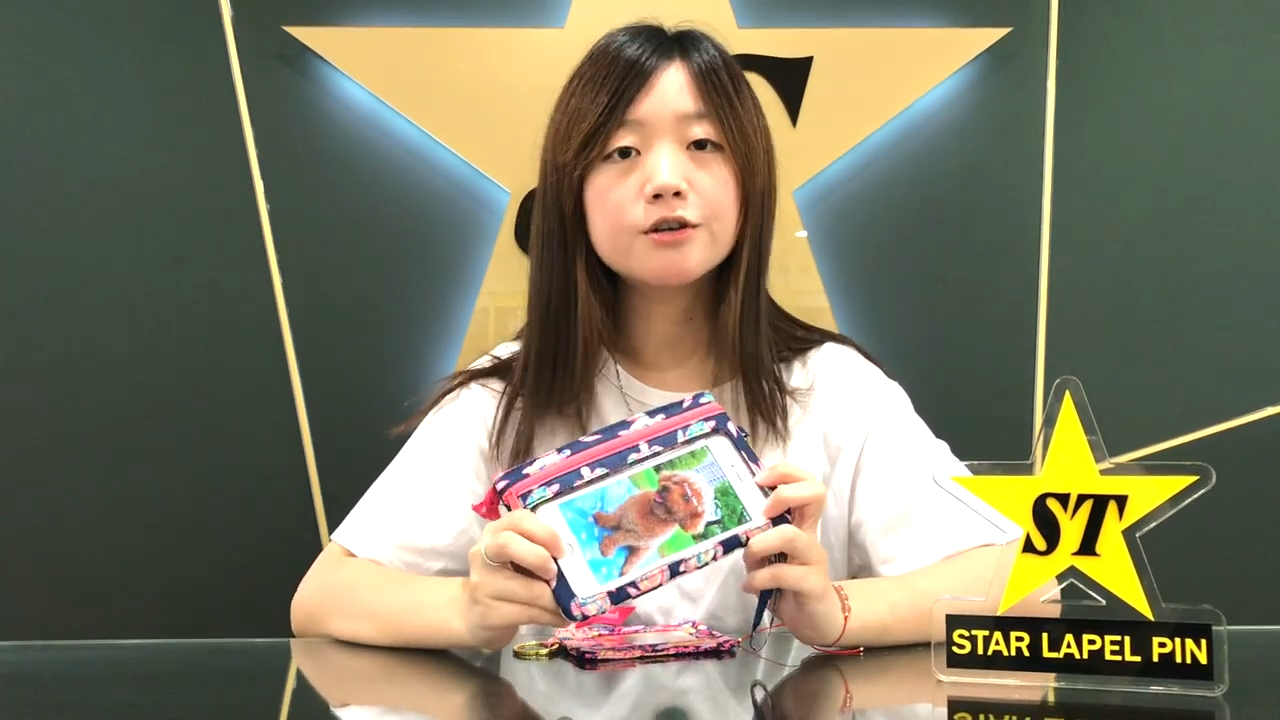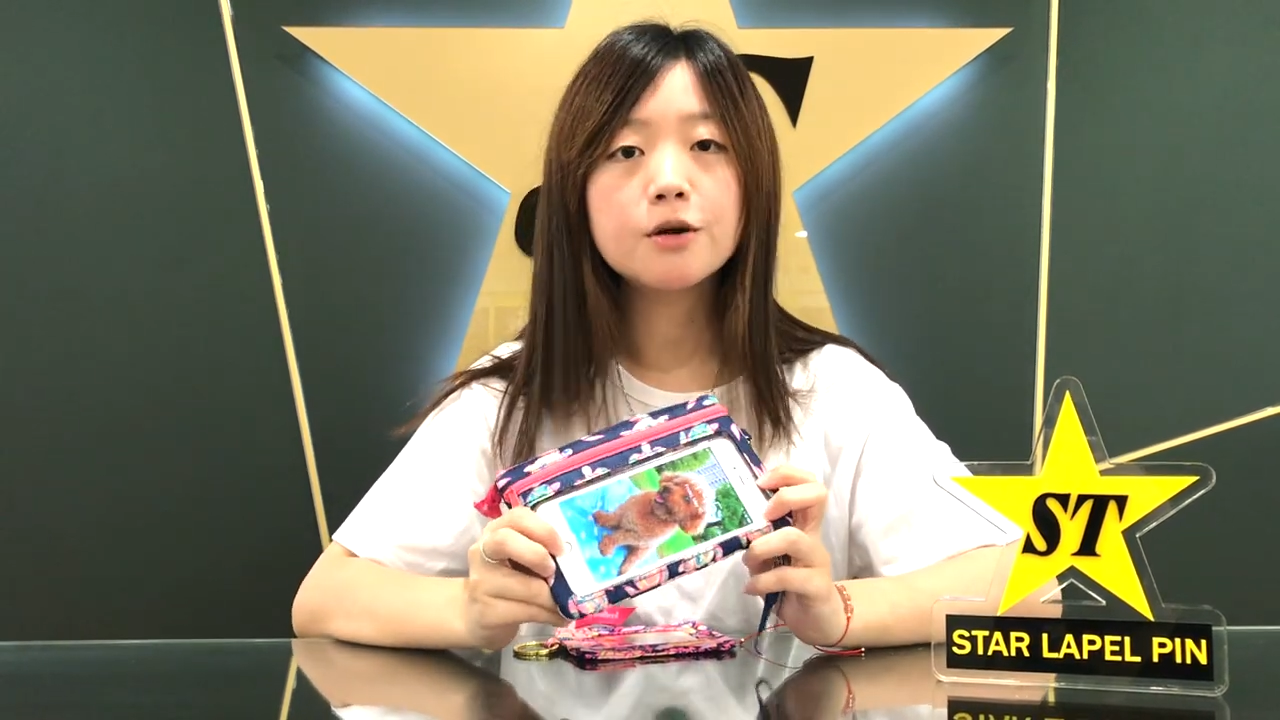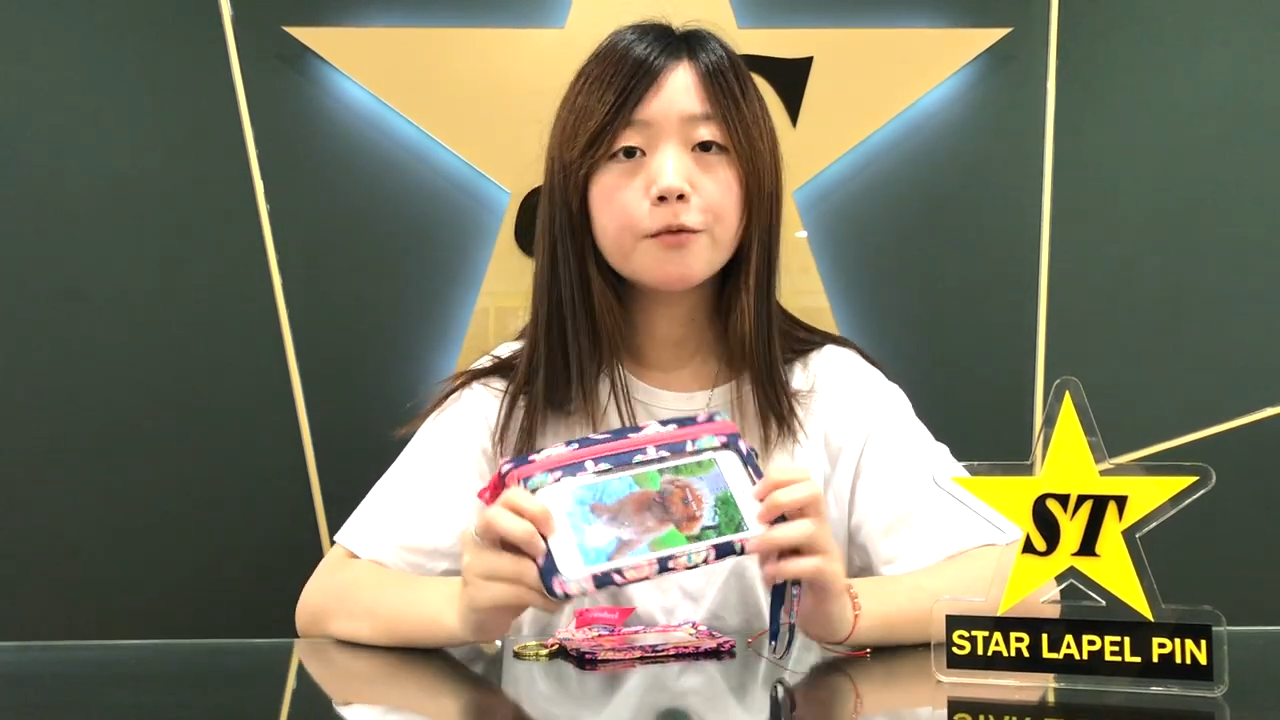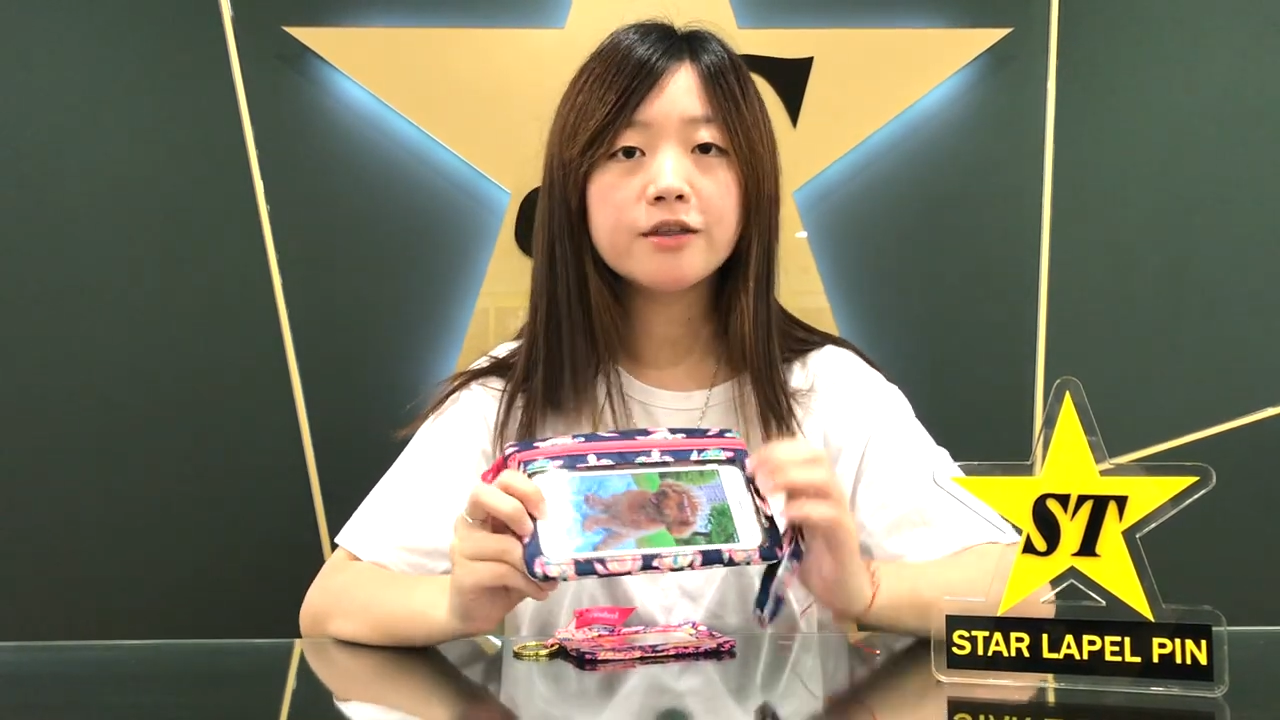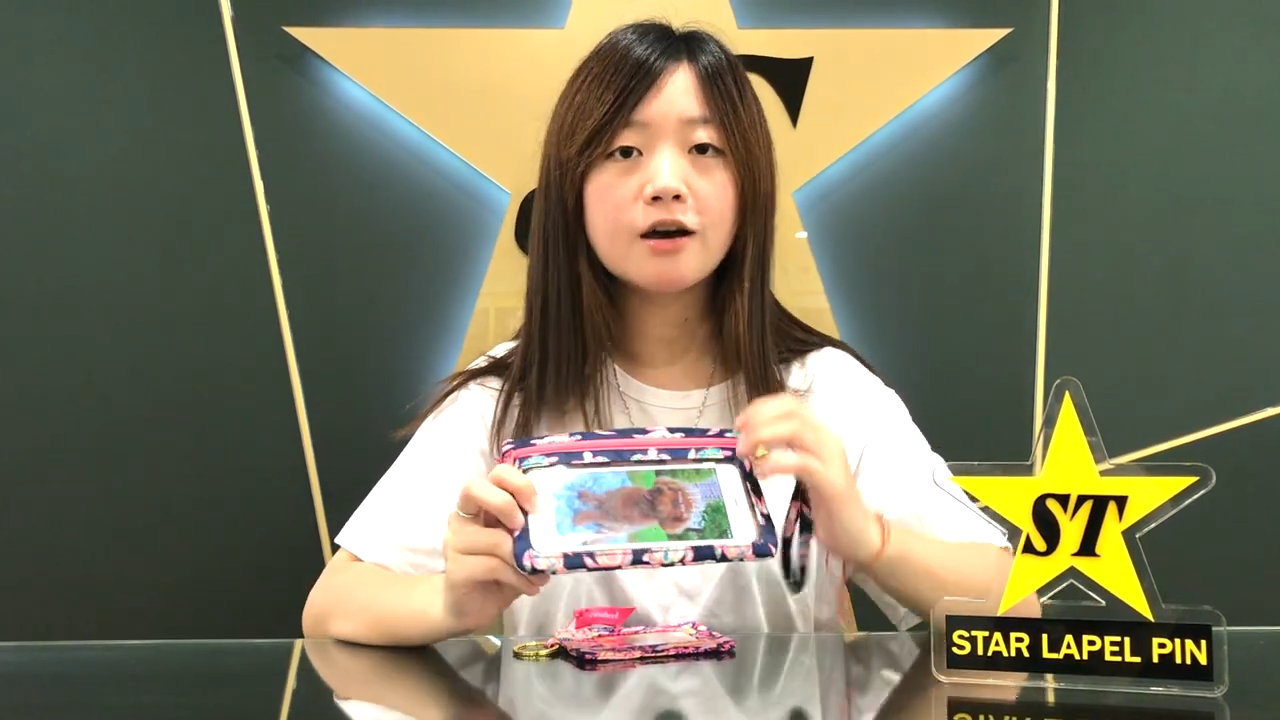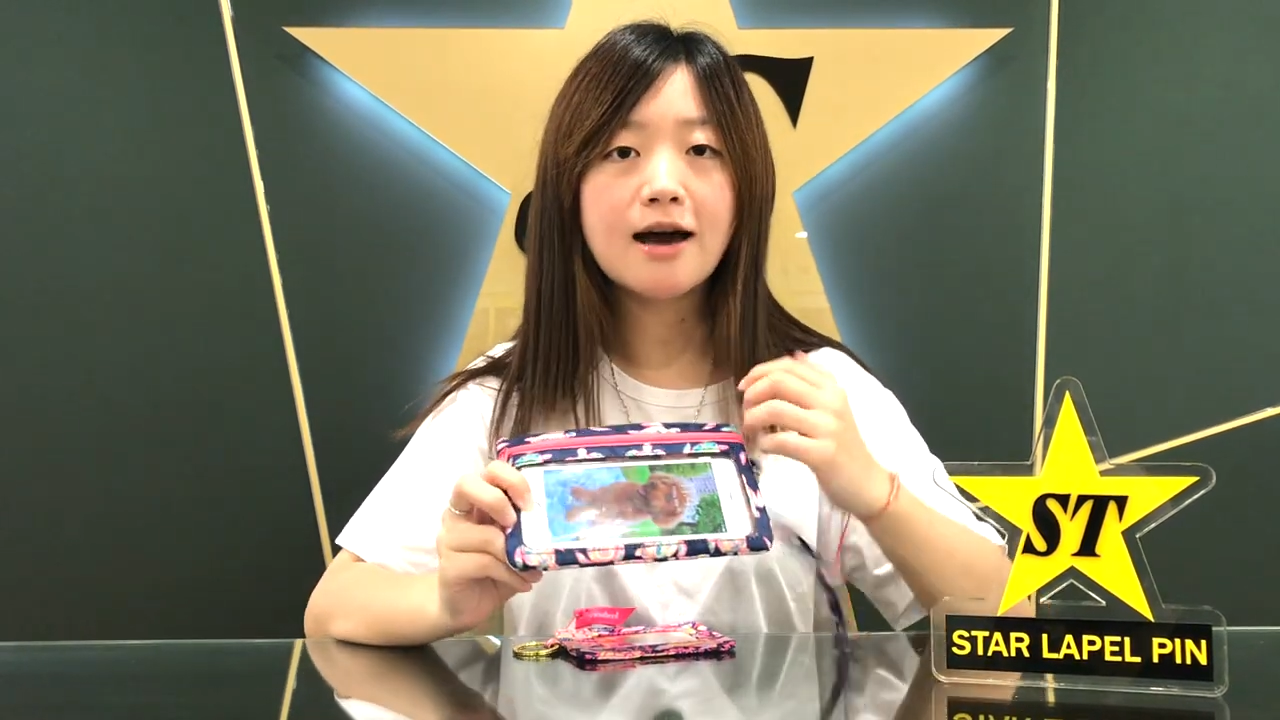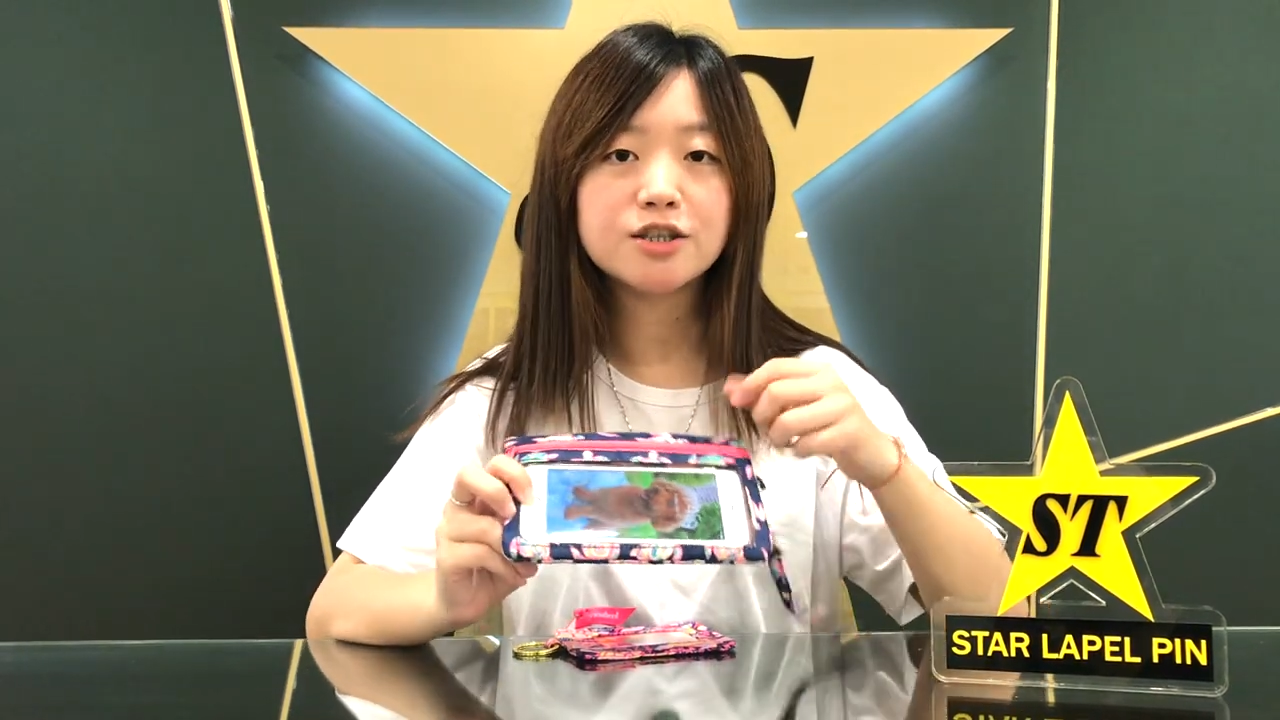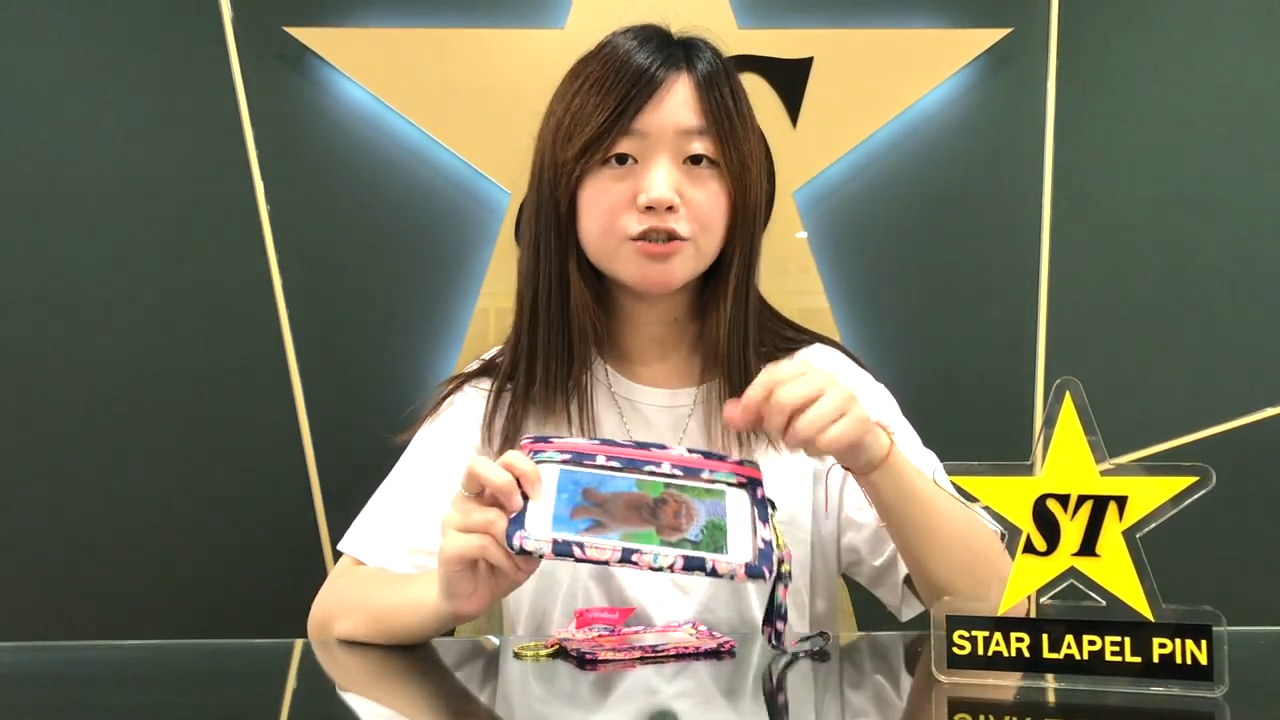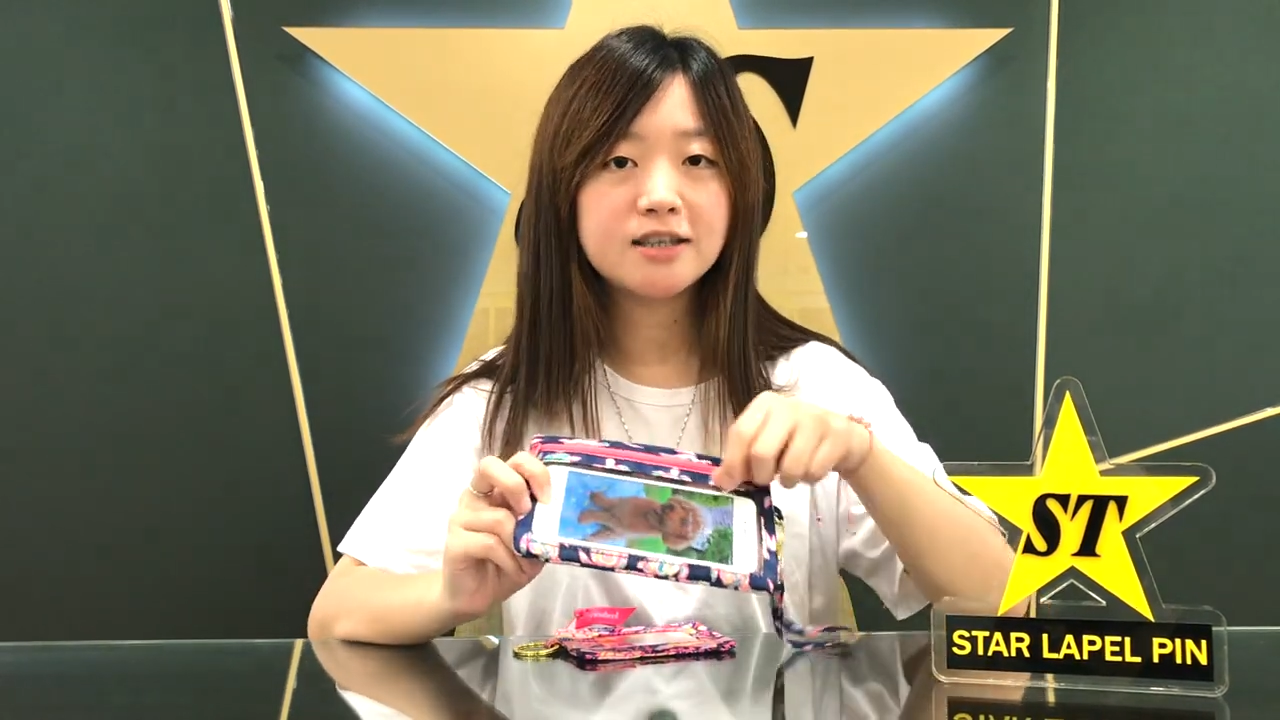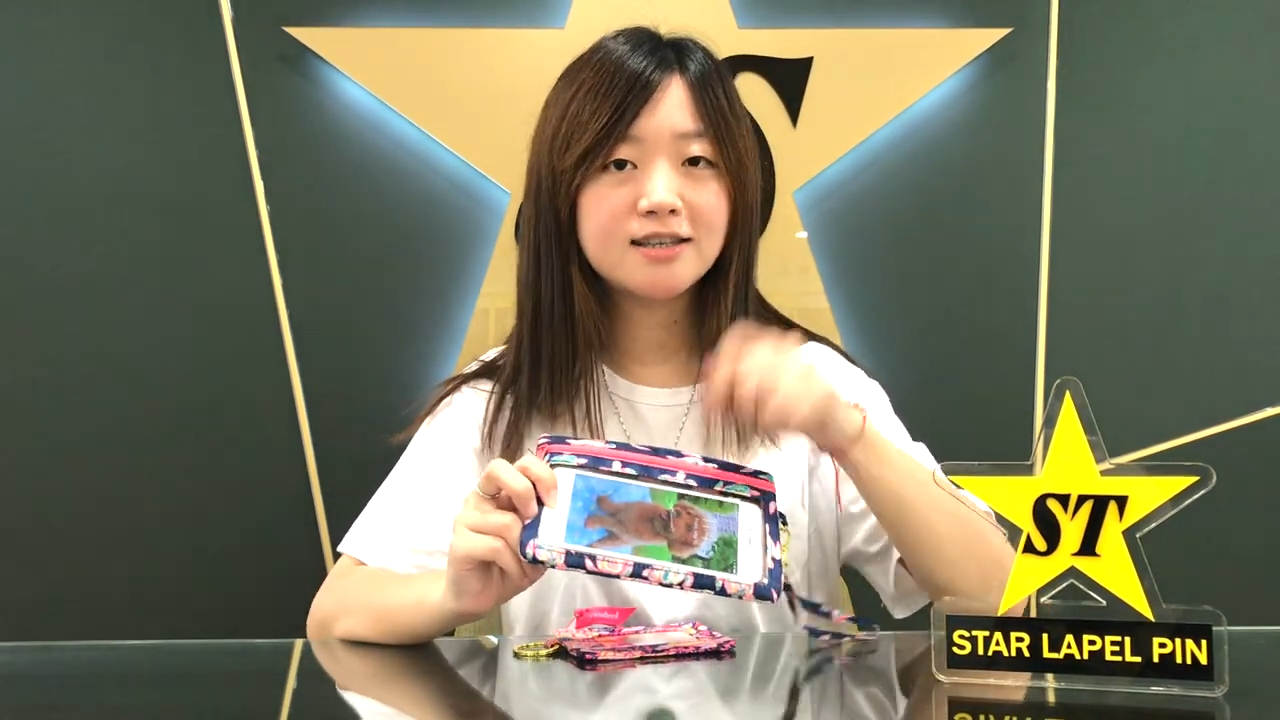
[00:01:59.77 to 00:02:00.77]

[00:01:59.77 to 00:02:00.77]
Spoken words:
here without actually